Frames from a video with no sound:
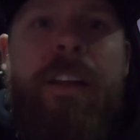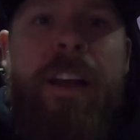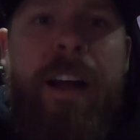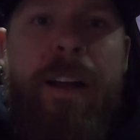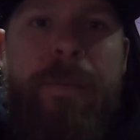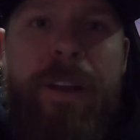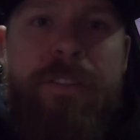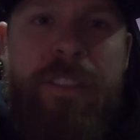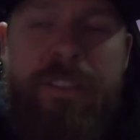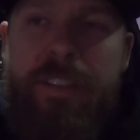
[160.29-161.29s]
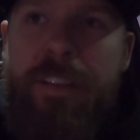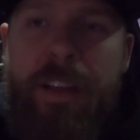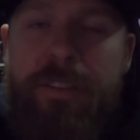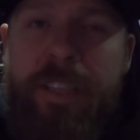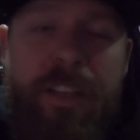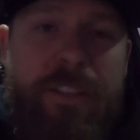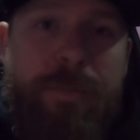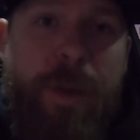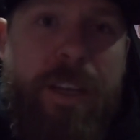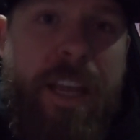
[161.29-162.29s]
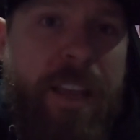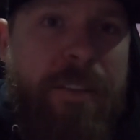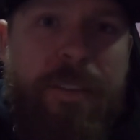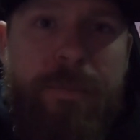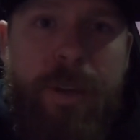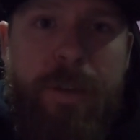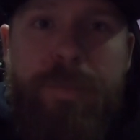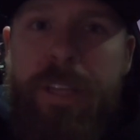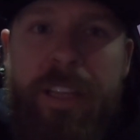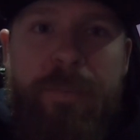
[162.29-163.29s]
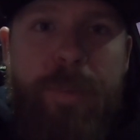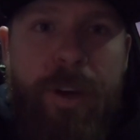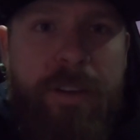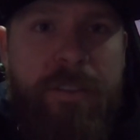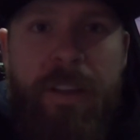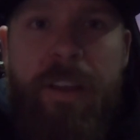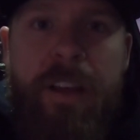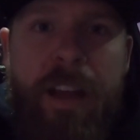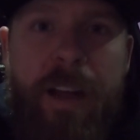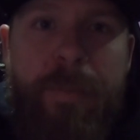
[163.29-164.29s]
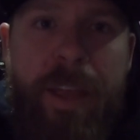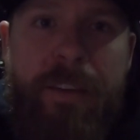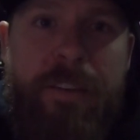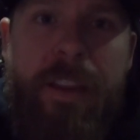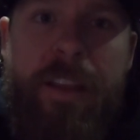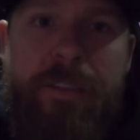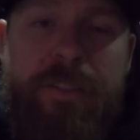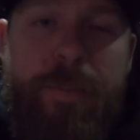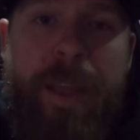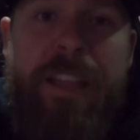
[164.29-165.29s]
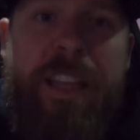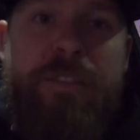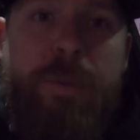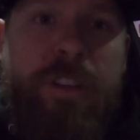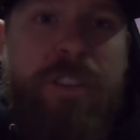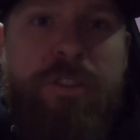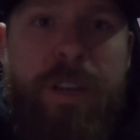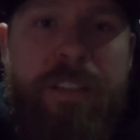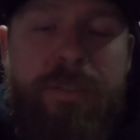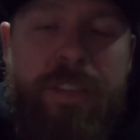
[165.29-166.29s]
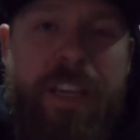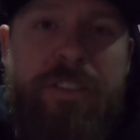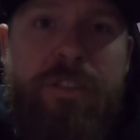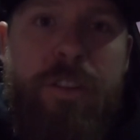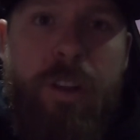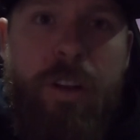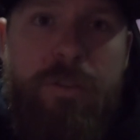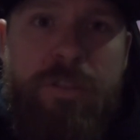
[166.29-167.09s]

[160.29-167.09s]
Um, I was listening. I was like, listen, Monday we're completely booked, um, and and to make things worse, our transfer station's closed.